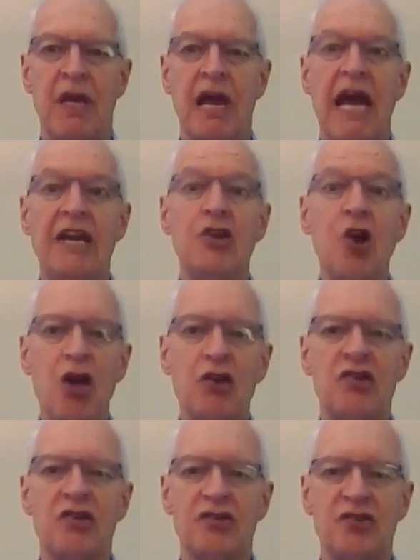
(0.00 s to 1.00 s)
and
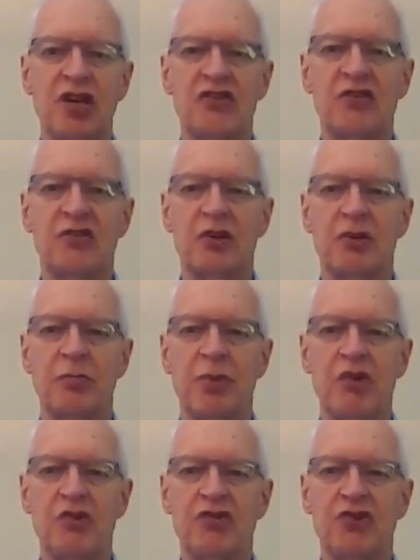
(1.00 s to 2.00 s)
not just
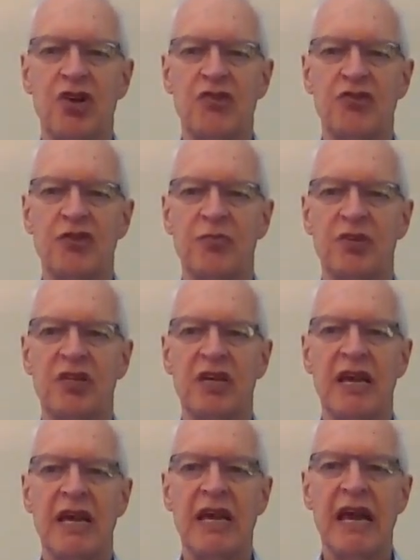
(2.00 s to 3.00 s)
post-transcriptionally,
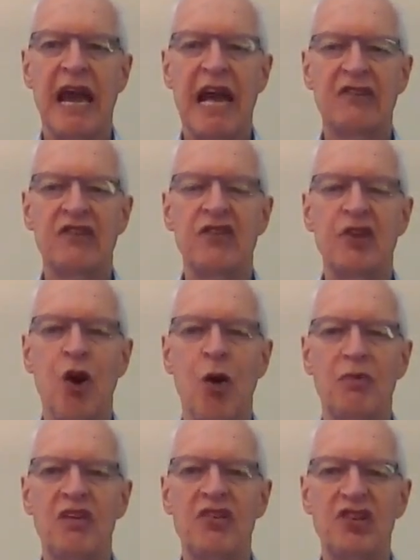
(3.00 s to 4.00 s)
as in the
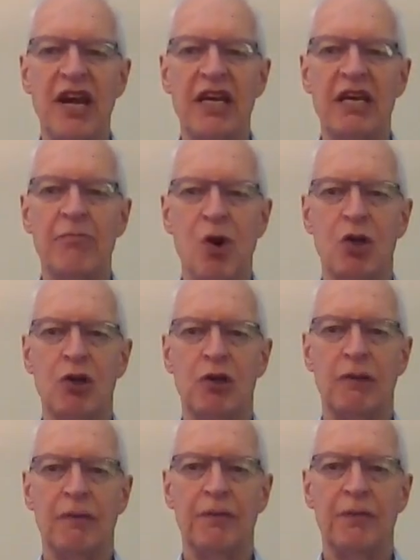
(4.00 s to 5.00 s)
omnigenic model.
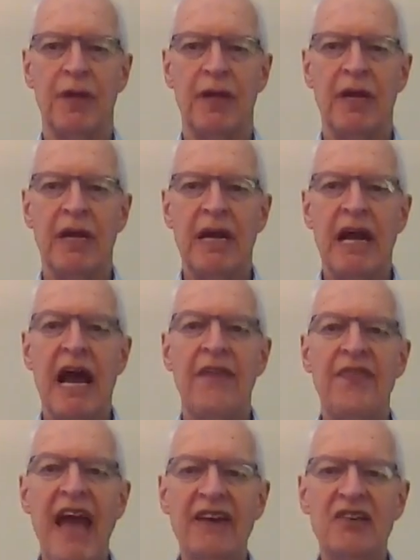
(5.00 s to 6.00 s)

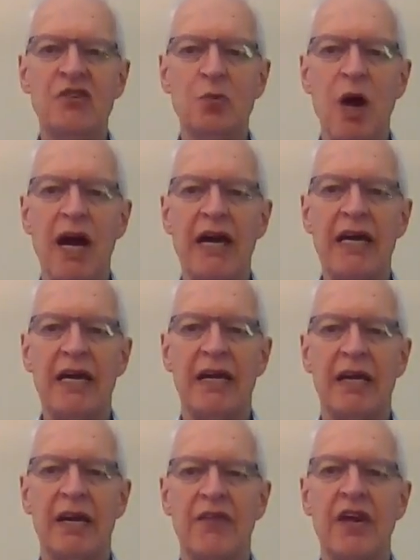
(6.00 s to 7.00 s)
And that is why
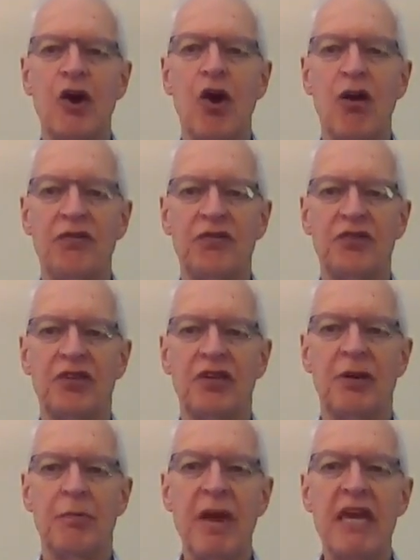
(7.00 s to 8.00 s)
they often
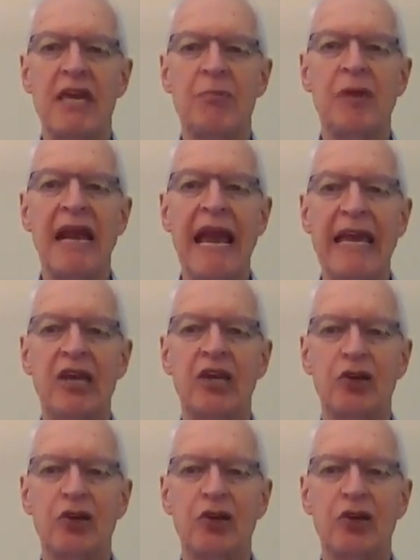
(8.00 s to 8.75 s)
make molecular